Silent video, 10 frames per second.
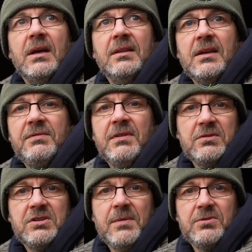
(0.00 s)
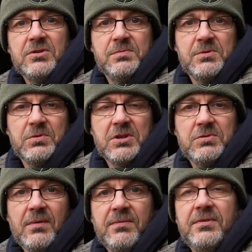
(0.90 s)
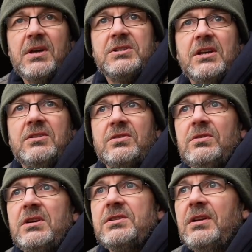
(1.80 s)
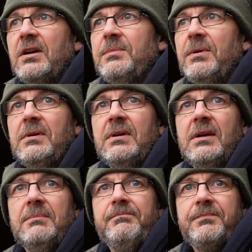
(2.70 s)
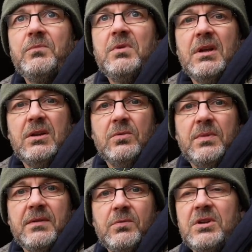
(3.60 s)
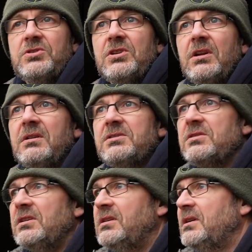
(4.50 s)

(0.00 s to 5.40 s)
And they have give out temperatures between 12 and 13 degrees today, but with that little bit of a wind chill, it's